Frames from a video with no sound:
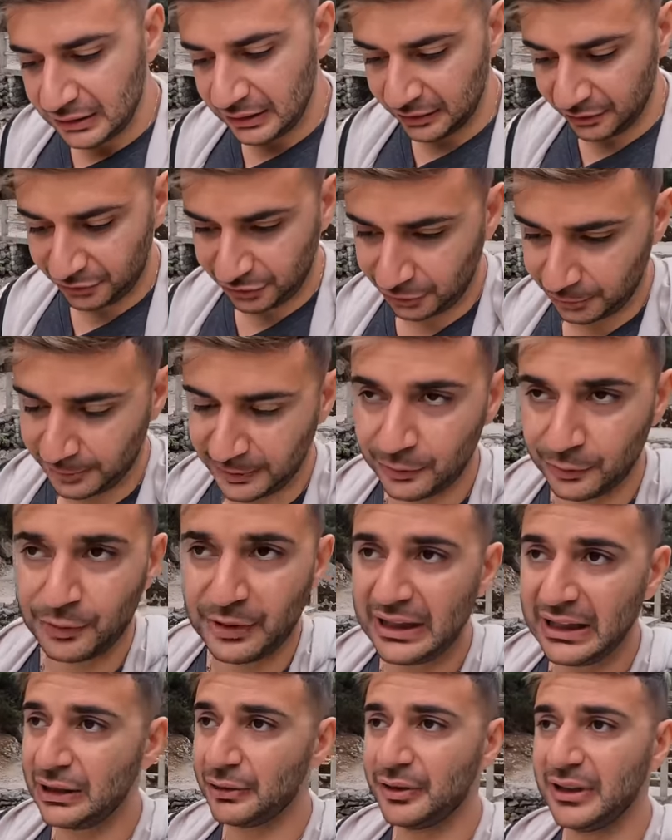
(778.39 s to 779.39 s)
It's just been
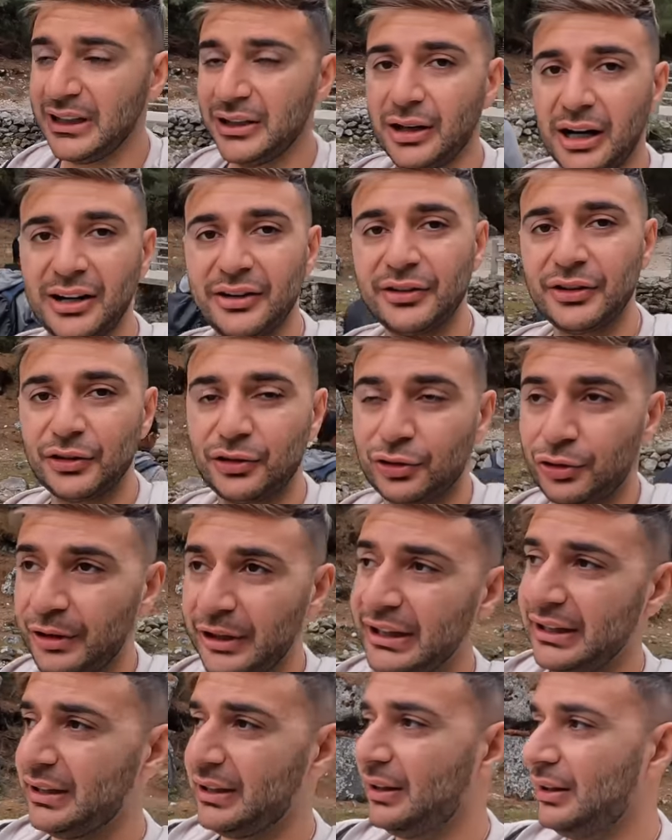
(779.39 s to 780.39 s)
really, really nice.
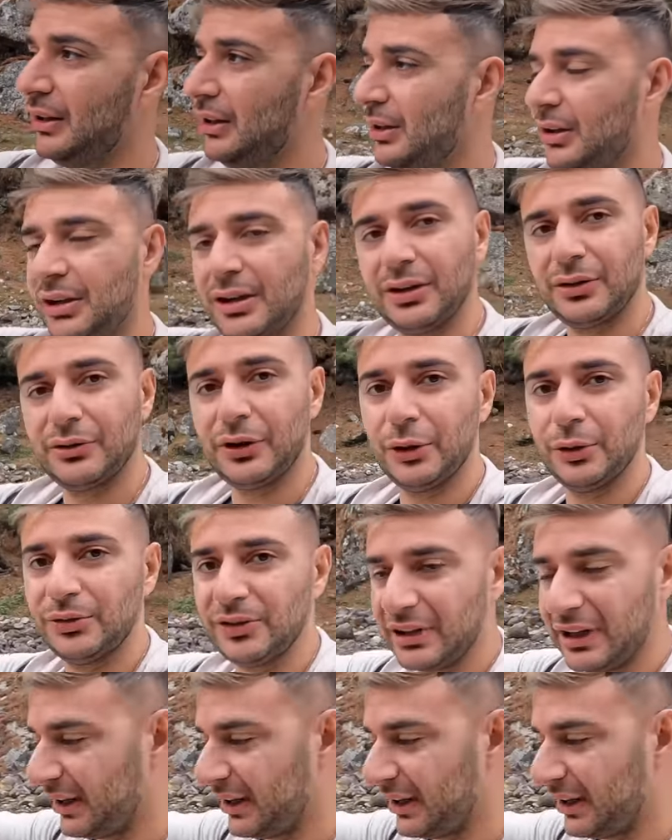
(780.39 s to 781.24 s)
Straight roads